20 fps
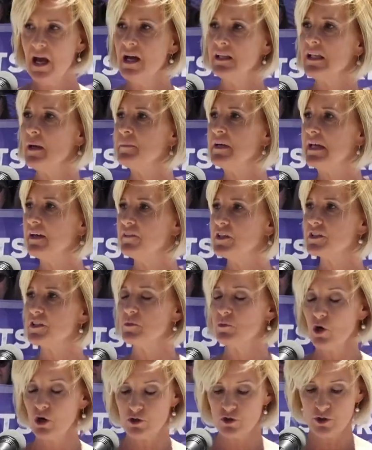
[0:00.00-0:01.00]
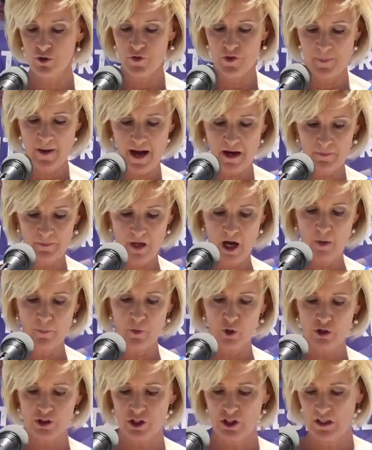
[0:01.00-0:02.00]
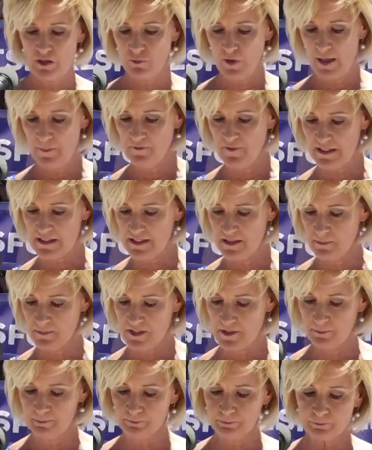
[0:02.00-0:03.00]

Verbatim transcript: Let me give you some more truth about abortion and rape victims.